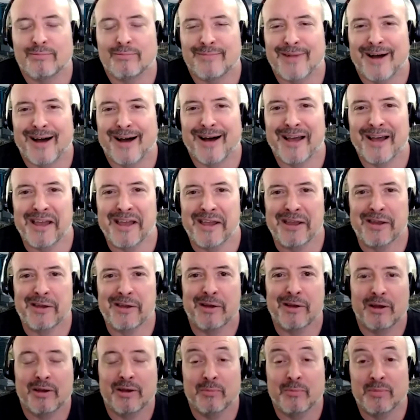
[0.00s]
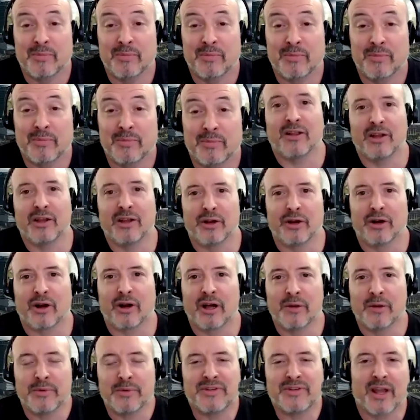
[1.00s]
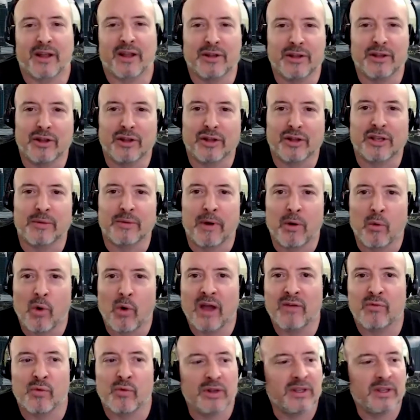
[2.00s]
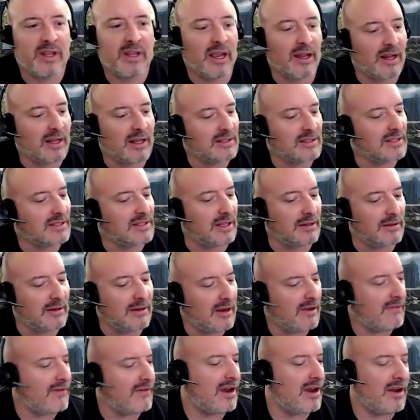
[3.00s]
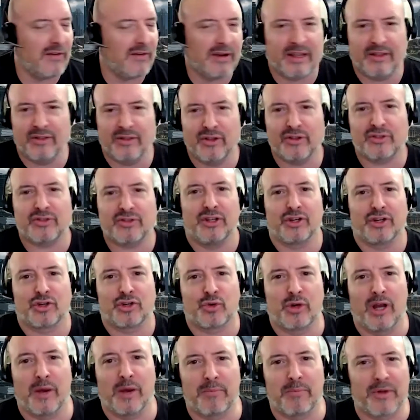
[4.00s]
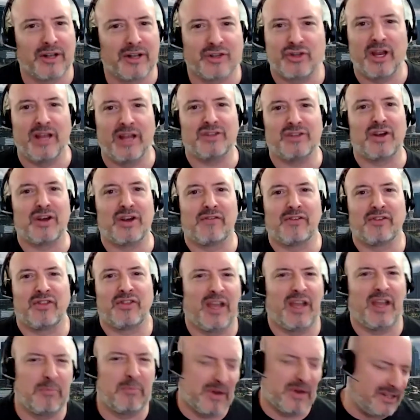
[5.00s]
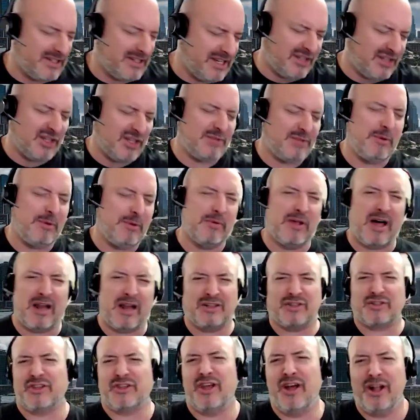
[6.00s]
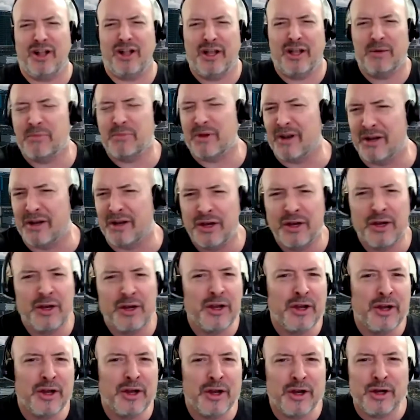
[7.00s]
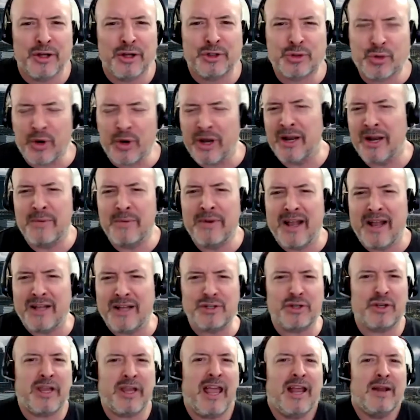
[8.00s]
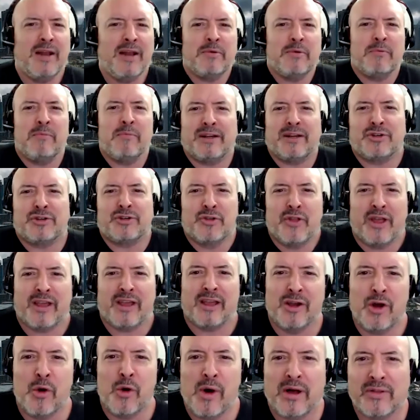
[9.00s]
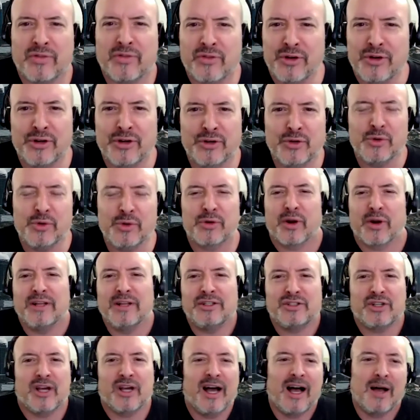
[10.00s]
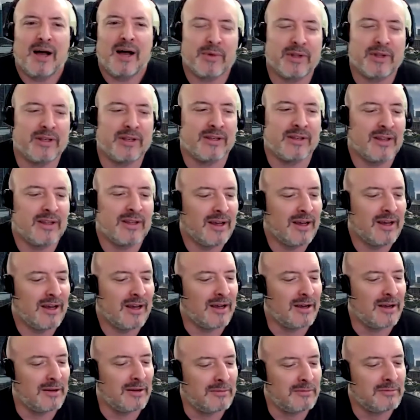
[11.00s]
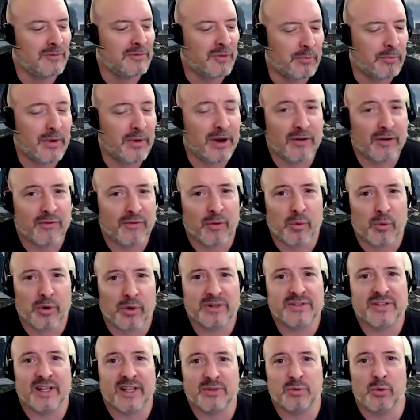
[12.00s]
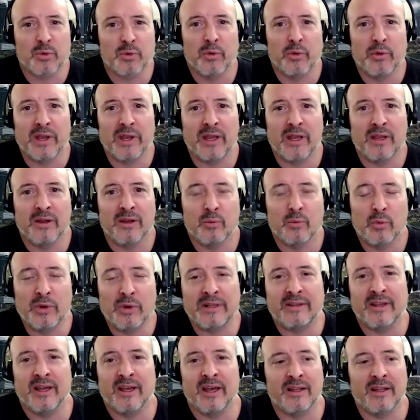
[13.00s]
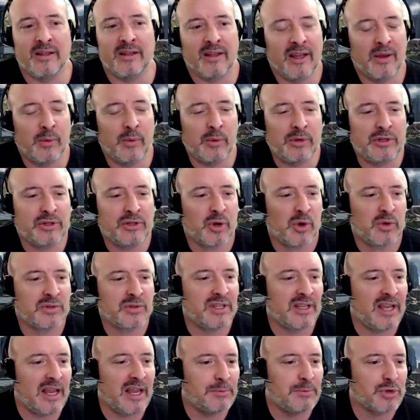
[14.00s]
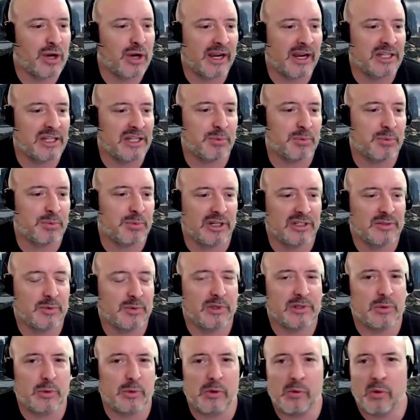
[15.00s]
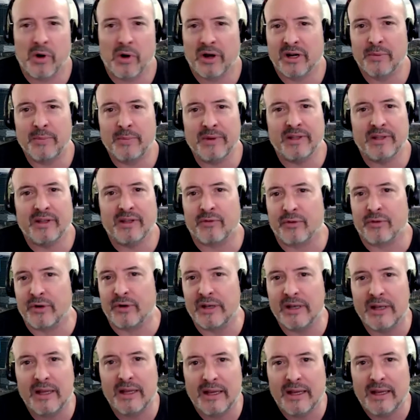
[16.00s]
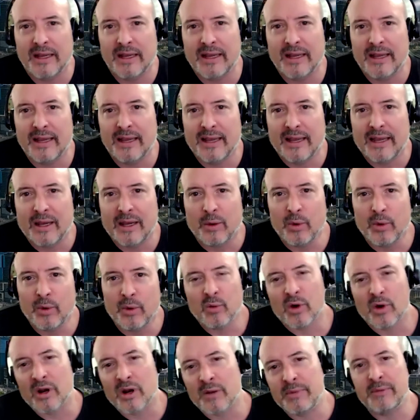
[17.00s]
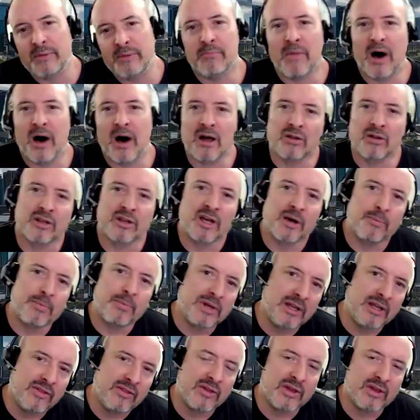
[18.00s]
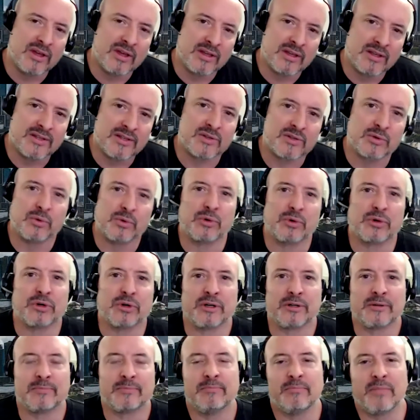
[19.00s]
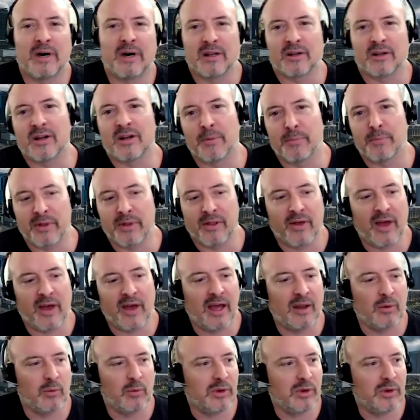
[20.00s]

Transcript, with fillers: I mistakenly or unmistakably looked at my wife one day and I said, "Oh, if I ever get in this industry, I'm going to change everything. I'm going to teach these people how to sell. I'm going to train them and educate them and make sure they can go out there and do a great job." And uh, for better or for worse, that's what we we did. And we chose the name Dragon Spirits because we wanted to be different. We didn't want to be model company this or model company that.